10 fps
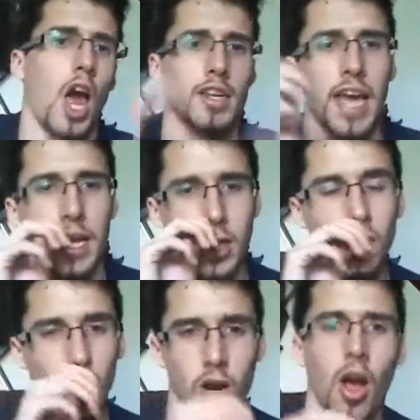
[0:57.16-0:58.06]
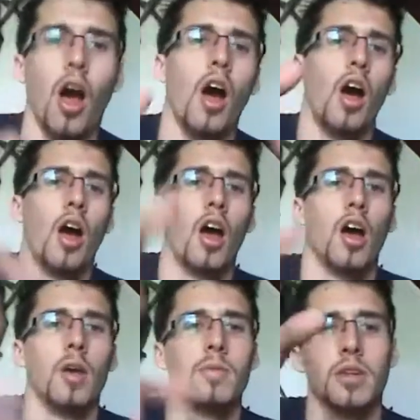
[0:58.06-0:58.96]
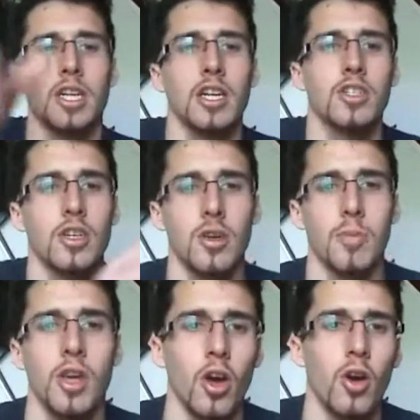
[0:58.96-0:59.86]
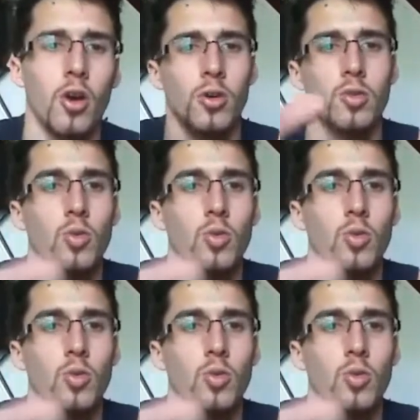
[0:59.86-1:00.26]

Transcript: attack you," or "Oh, I'm gonna get you, I'm a ghost."